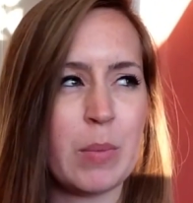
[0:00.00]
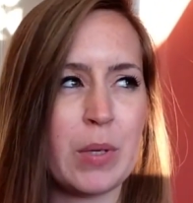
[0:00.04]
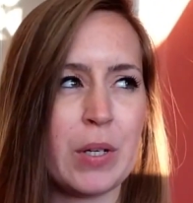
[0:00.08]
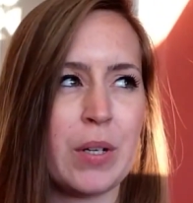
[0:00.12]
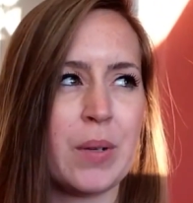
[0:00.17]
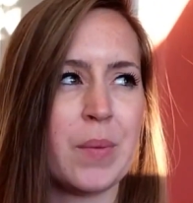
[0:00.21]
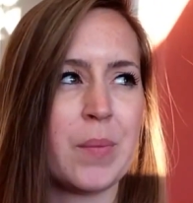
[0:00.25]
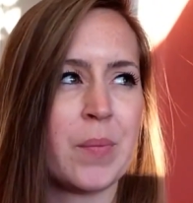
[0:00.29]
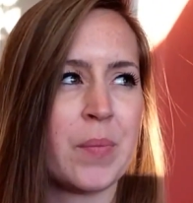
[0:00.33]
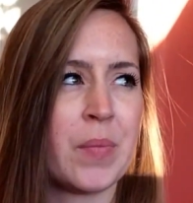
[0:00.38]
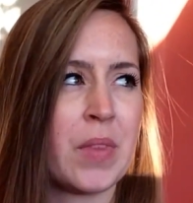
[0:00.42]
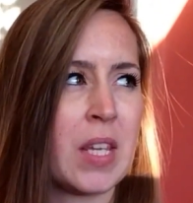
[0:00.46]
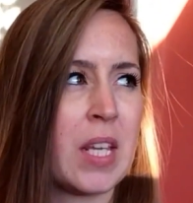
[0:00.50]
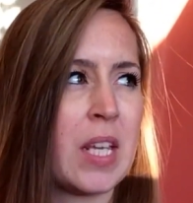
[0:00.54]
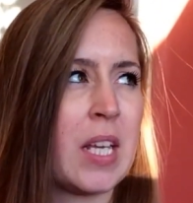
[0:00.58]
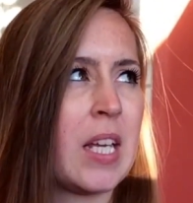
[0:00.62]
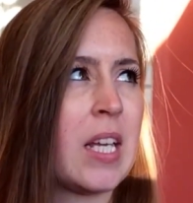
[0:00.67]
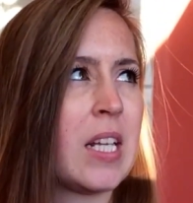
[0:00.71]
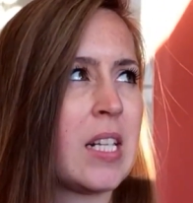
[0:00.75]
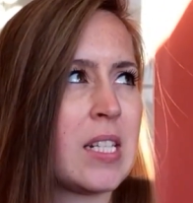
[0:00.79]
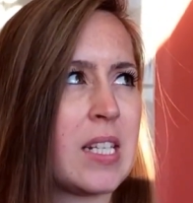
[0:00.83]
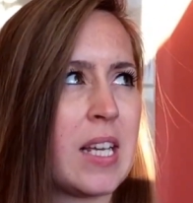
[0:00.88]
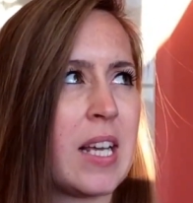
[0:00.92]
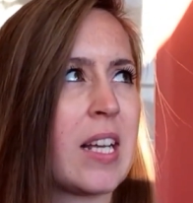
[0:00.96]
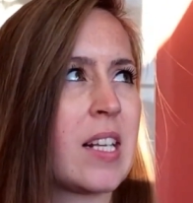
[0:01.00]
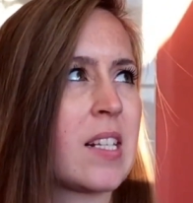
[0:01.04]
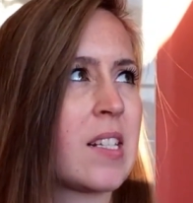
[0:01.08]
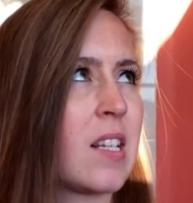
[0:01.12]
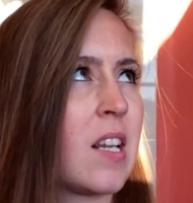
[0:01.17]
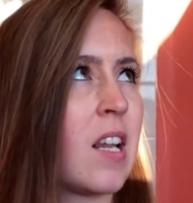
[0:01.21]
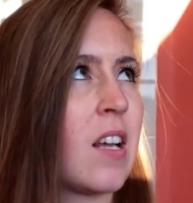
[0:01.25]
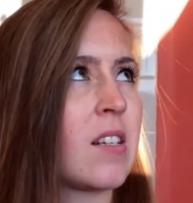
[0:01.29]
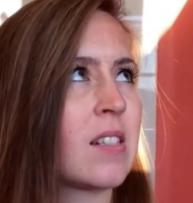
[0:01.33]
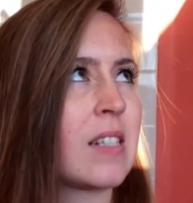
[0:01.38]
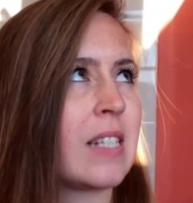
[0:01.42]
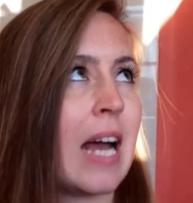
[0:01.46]
but it takes a
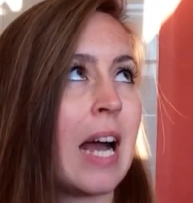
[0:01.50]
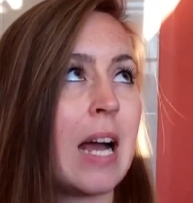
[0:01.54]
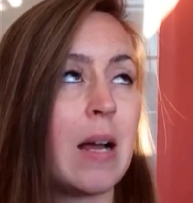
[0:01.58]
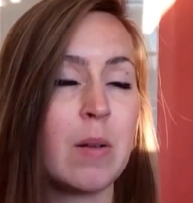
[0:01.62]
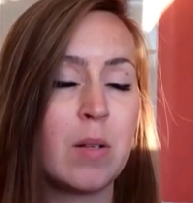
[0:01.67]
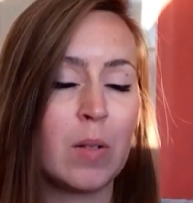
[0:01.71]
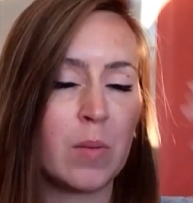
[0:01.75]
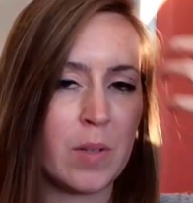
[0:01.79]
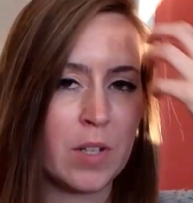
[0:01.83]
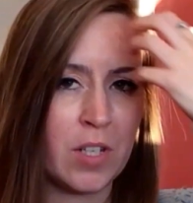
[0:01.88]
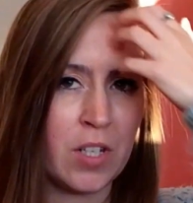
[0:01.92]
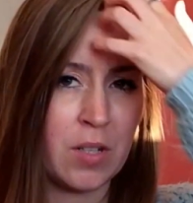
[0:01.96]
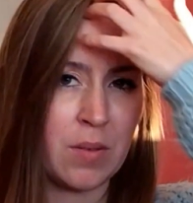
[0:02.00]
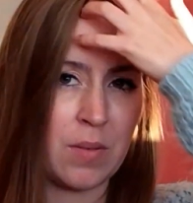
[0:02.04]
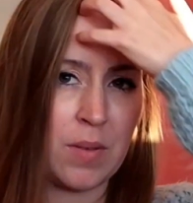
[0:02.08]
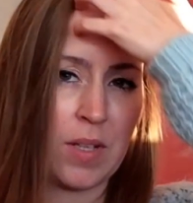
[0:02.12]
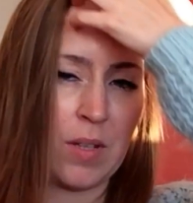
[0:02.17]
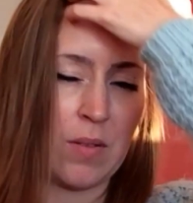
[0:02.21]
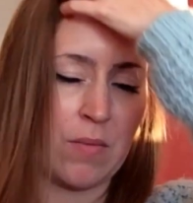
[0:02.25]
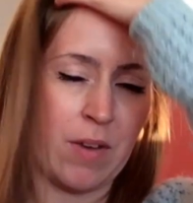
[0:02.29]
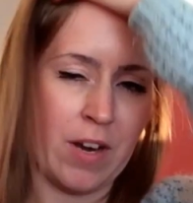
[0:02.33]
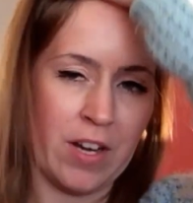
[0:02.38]
long time especially with